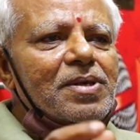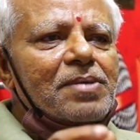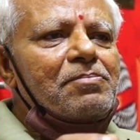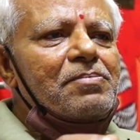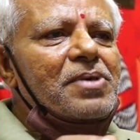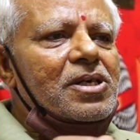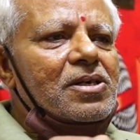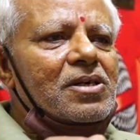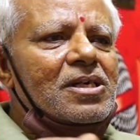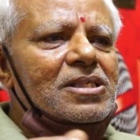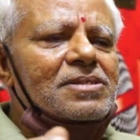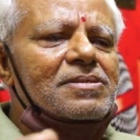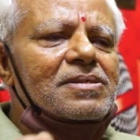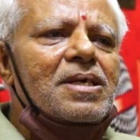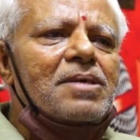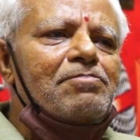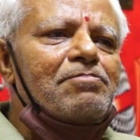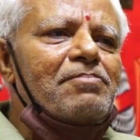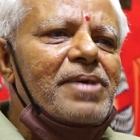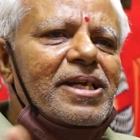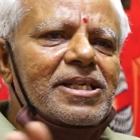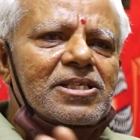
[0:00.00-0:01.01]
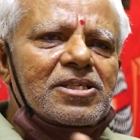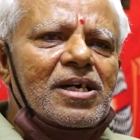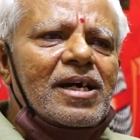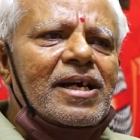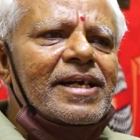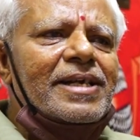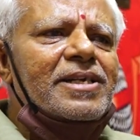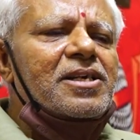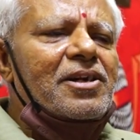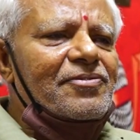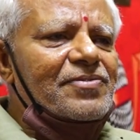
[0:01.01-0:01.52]
because
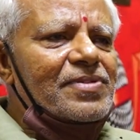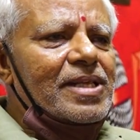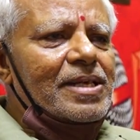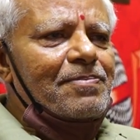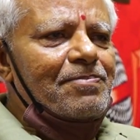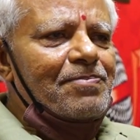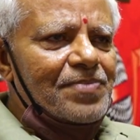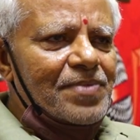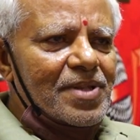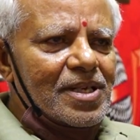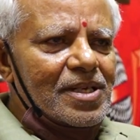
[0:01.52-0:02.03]
majority of them,